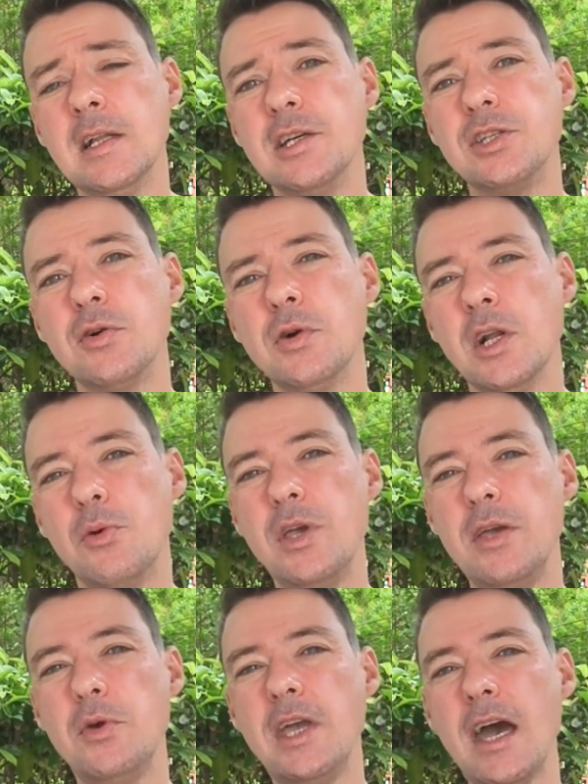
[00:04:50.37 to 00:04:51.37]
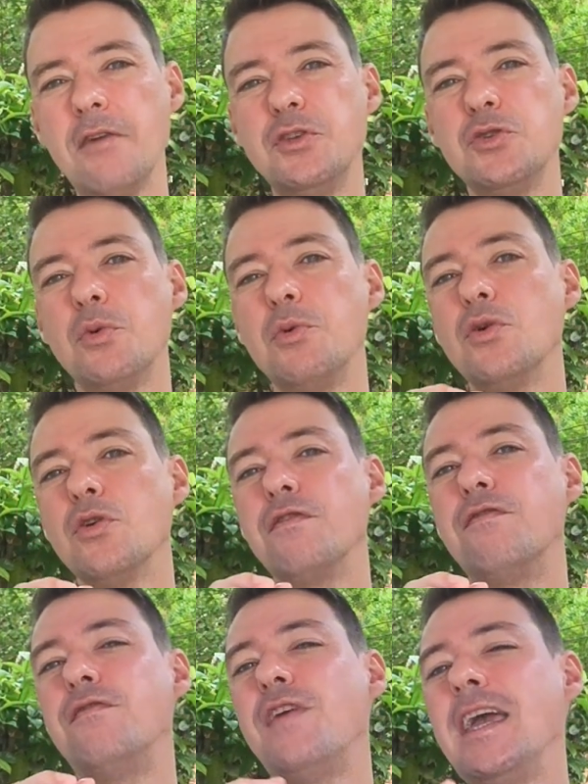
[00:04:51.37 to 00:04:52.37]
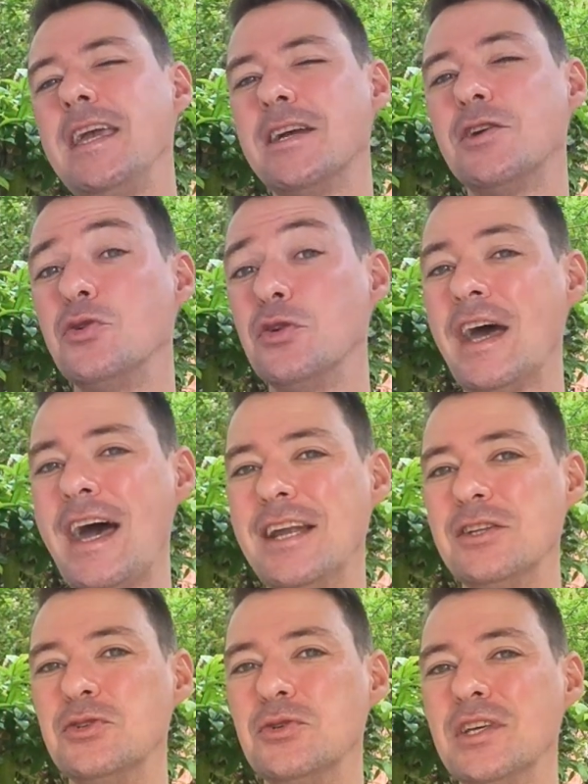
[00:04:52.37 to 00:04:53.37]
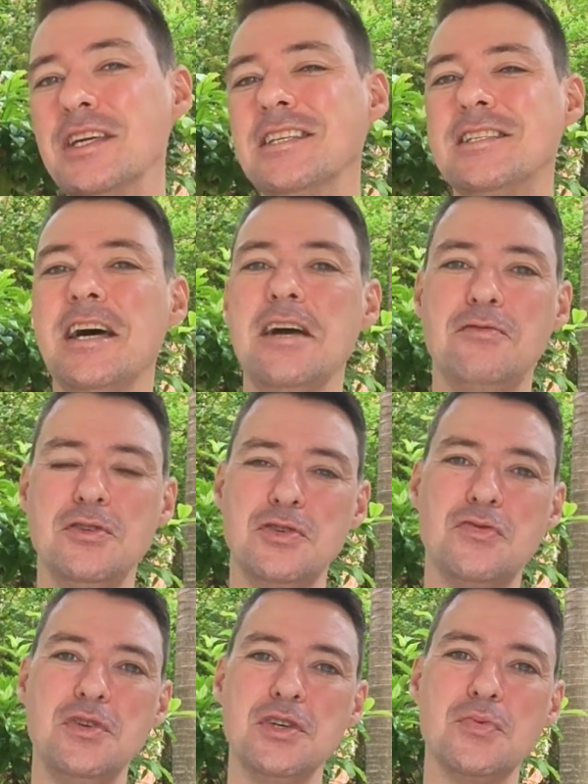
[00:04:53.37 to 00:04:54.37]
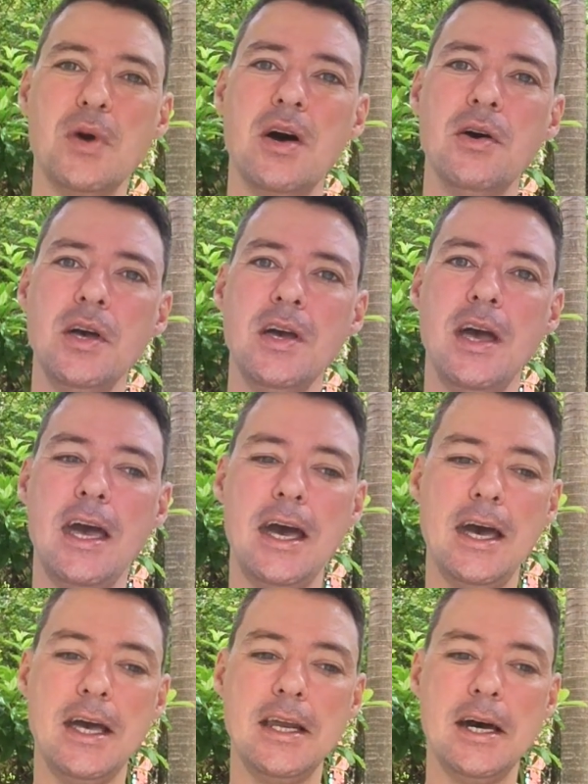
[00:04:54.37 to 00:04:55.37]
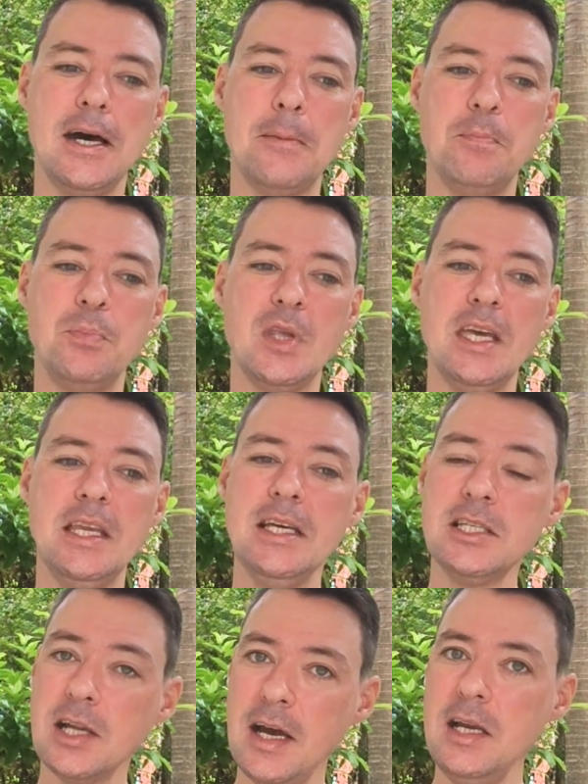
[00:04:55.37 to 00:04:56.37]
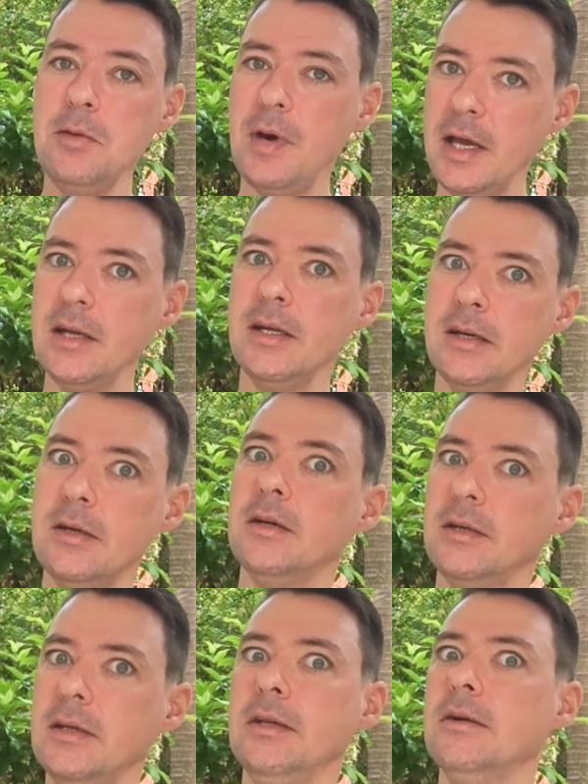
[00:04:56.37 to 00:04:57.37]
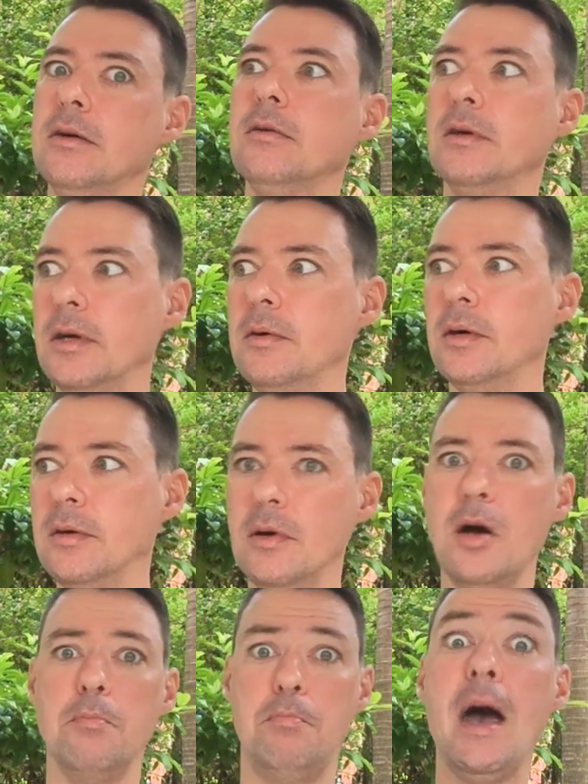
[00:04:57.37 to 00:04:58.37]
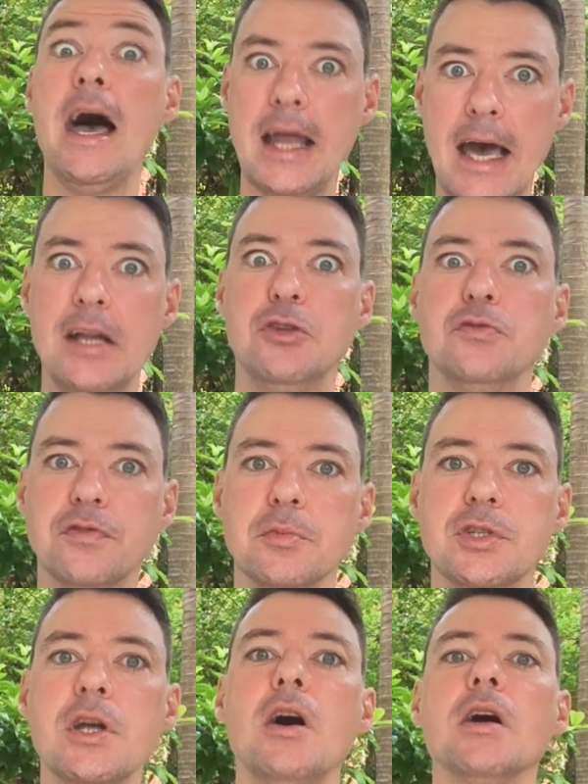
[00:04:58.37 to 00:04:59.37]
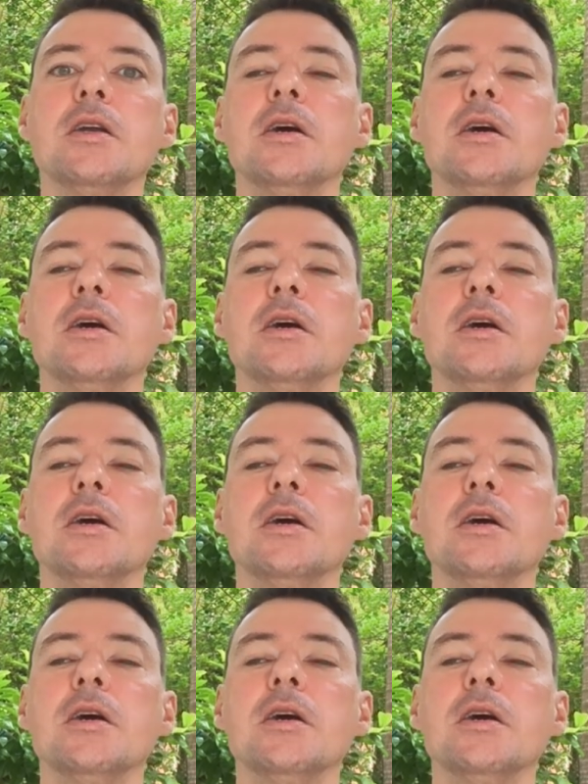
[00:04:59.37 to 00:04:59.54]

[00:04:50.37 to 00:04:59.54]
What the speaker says: So we have this what we call a fake good attitude in this dive industry as well. And it is slightly better than a bad attitude from the start.